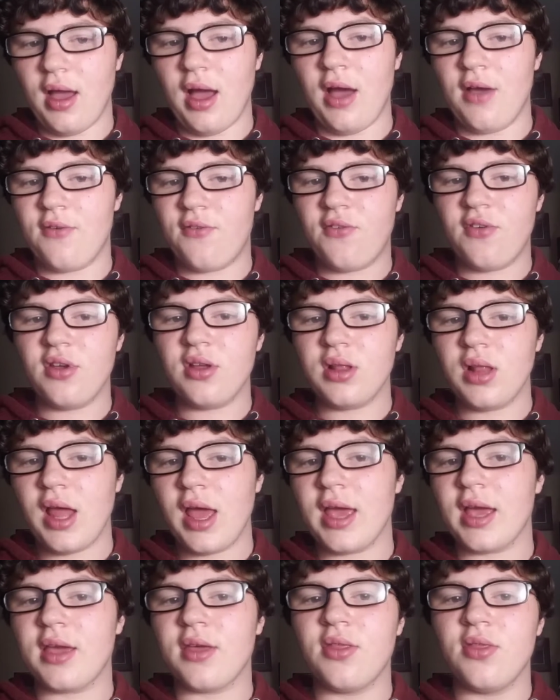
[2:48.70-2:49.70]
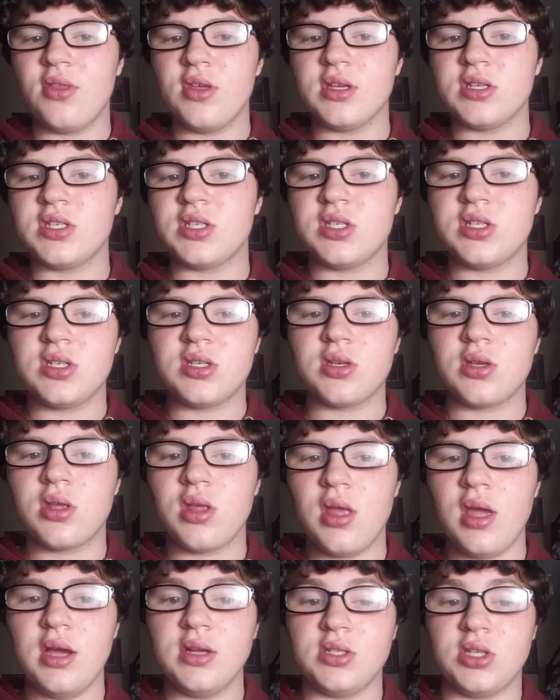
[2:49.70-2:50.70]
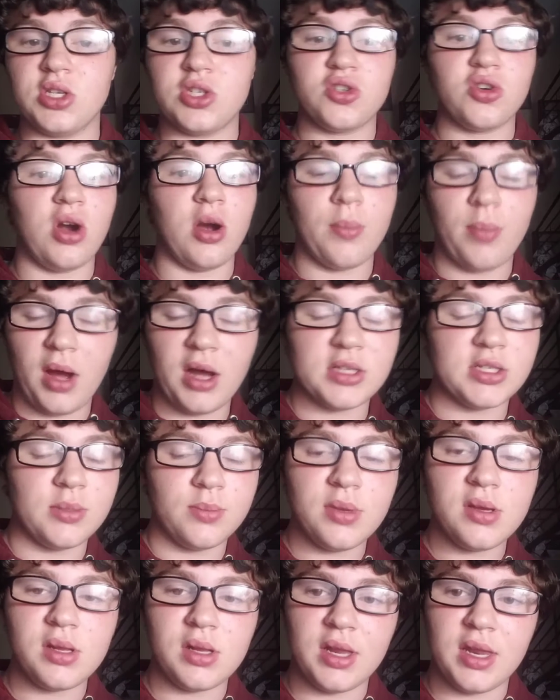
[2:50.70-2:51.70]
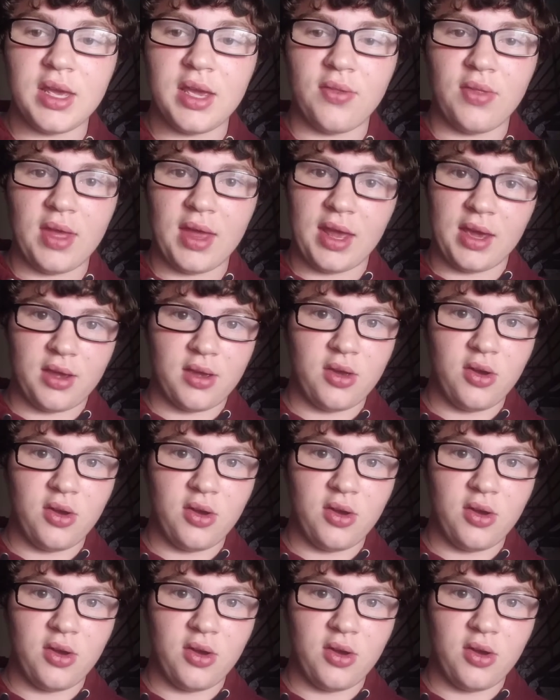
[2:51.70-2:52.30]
I feel like this is a strong possibility and that it